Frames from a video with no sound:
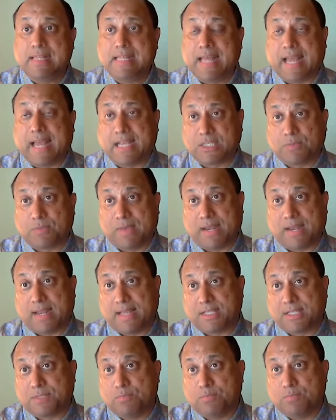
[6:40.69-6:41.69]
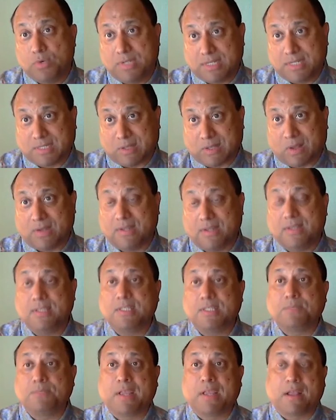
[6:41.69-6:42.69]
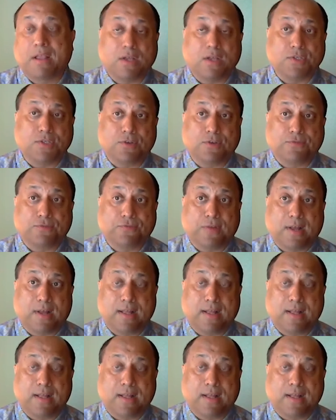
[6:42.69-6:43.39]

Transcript: as well as mood disorders because of